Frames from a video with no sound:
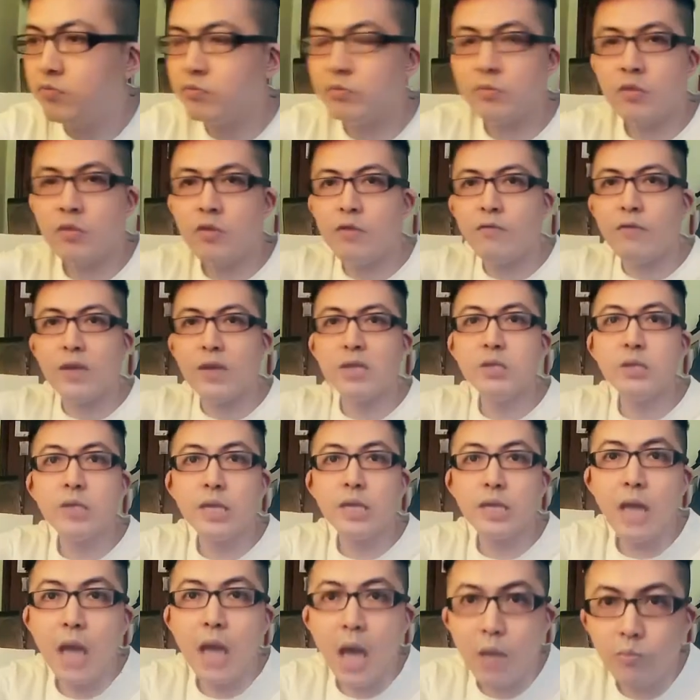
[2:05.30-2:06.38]

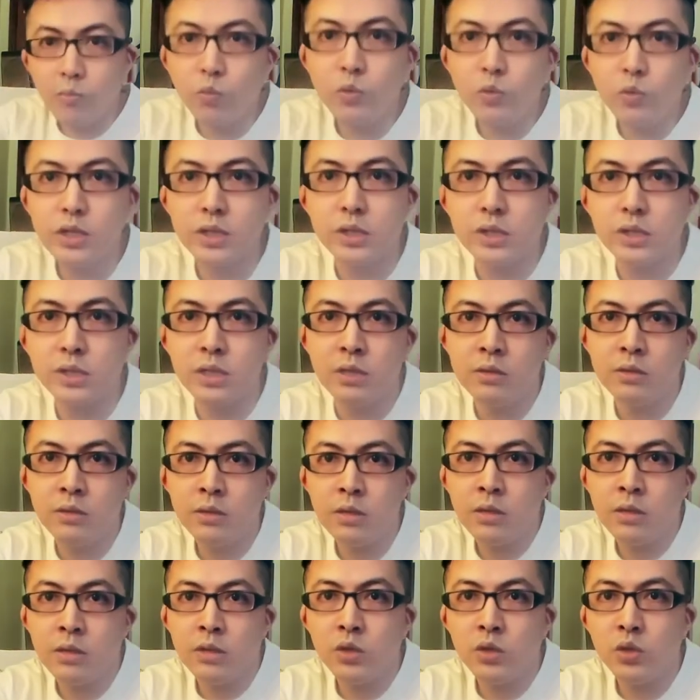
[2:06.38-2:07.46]
facing upwards
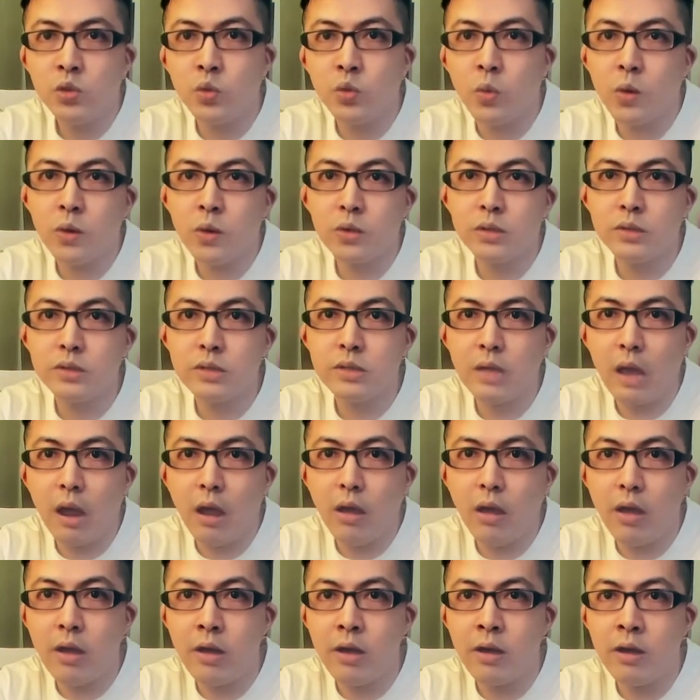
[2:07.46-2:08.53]
towards
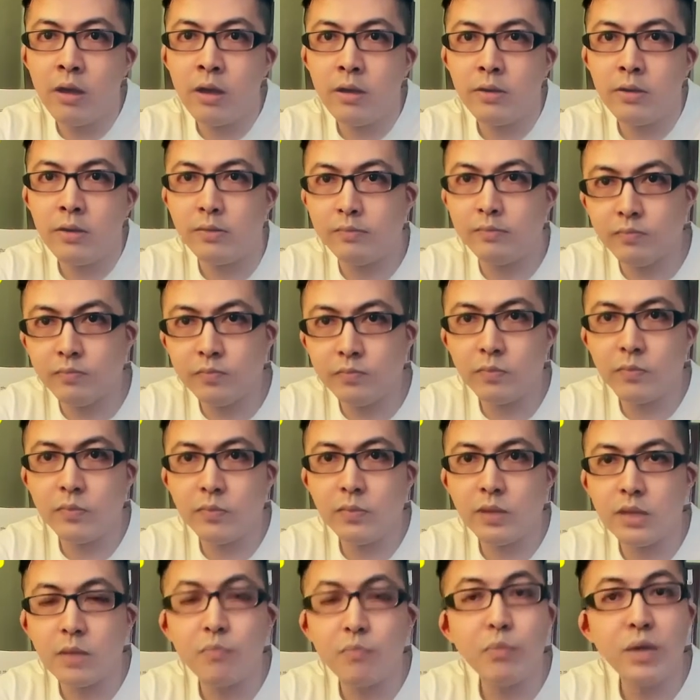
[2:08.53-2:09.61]

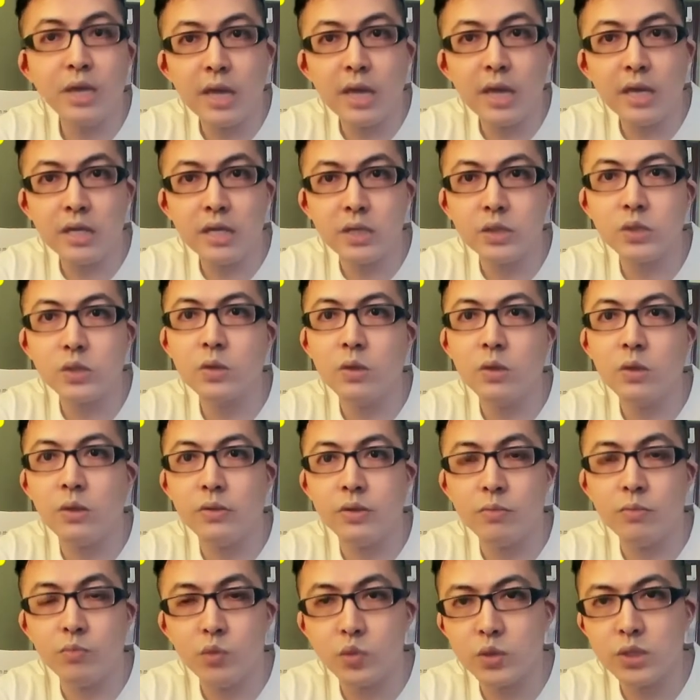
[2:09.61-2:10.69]
the pianist or
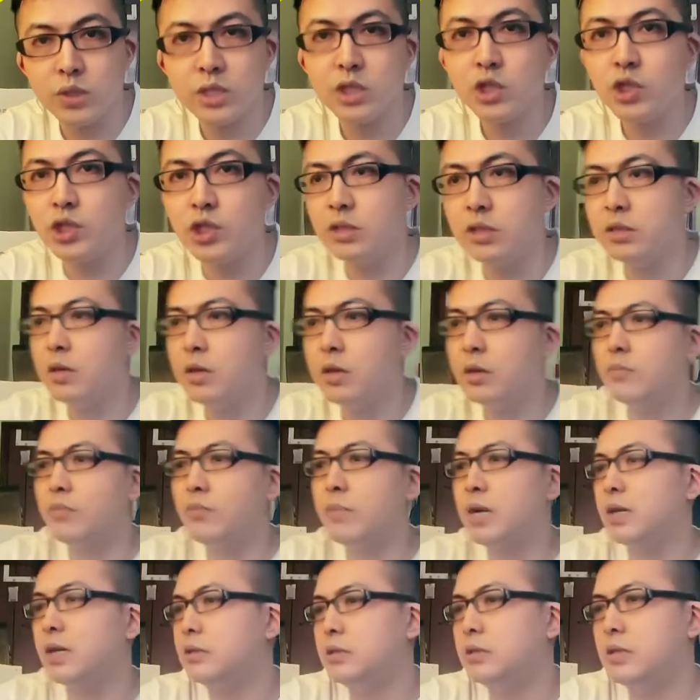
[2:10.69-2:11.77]
the musician,
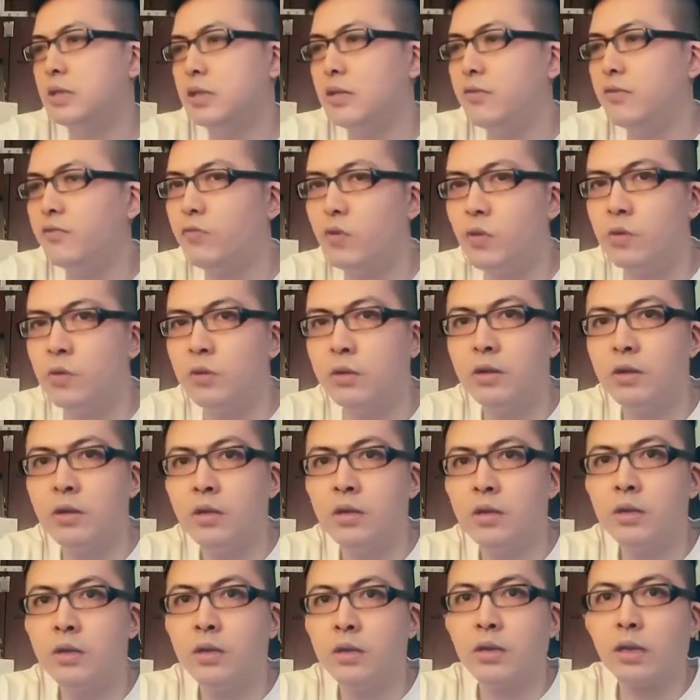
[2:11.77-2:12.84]
but for
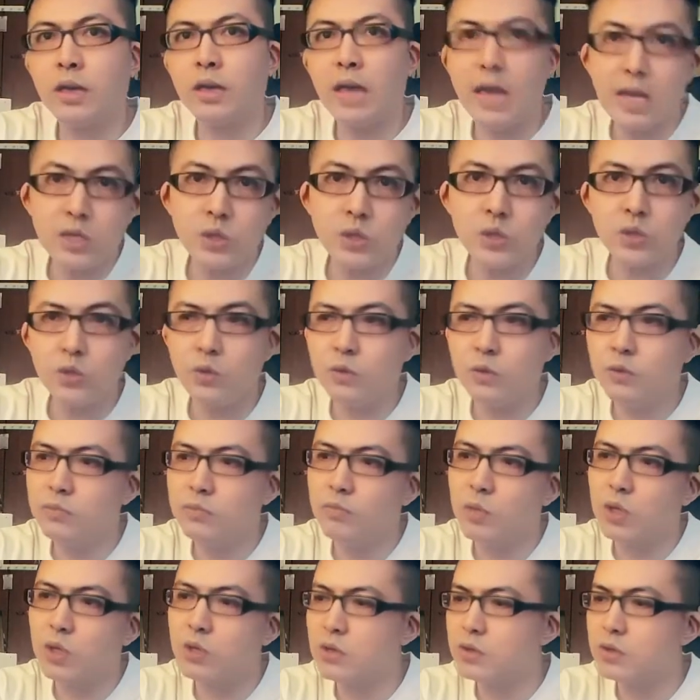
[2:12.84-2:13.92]
Casio,
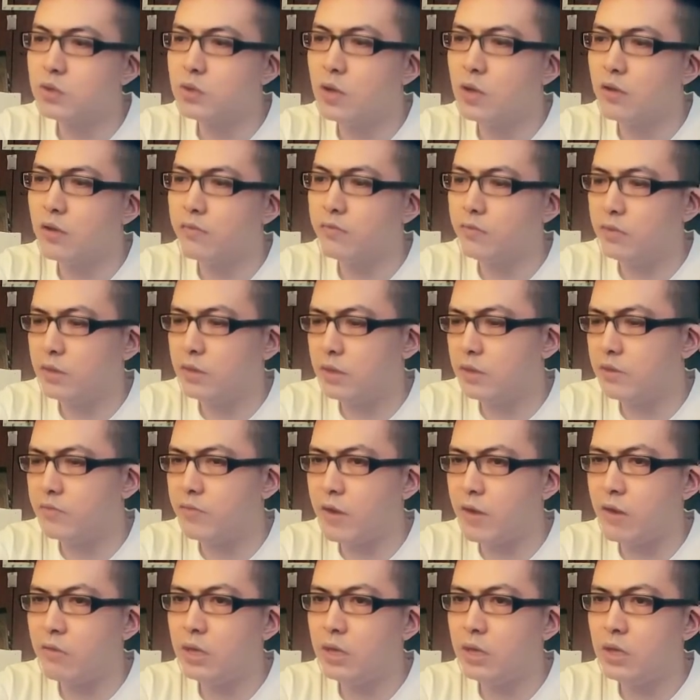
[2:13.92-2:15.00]
because of the
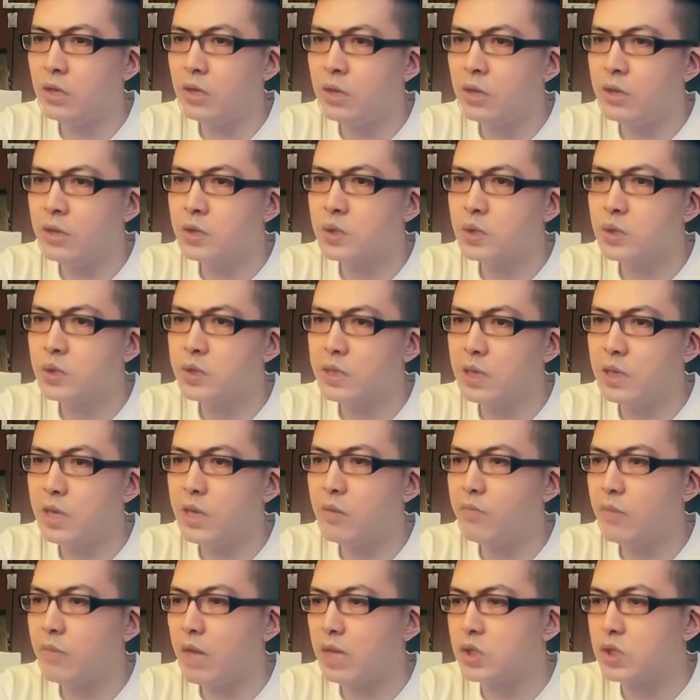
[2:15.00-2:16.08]
very
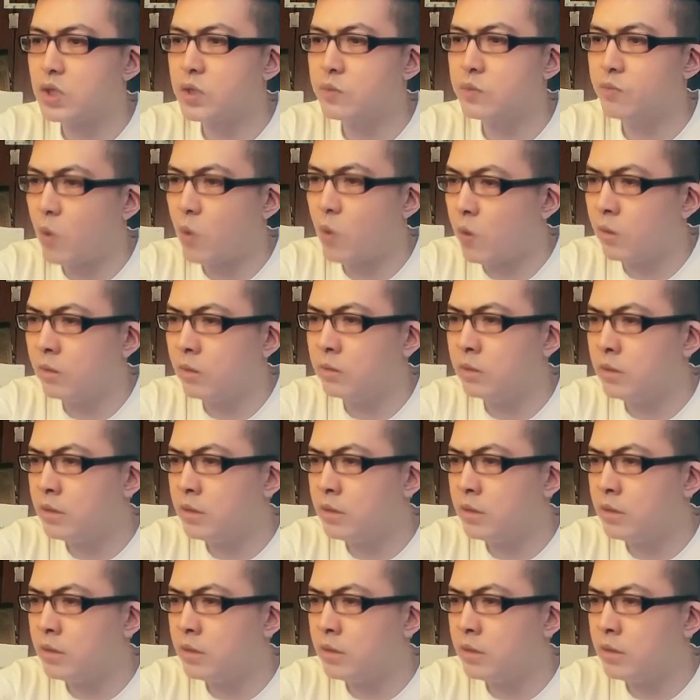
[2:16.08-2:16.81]
slim and small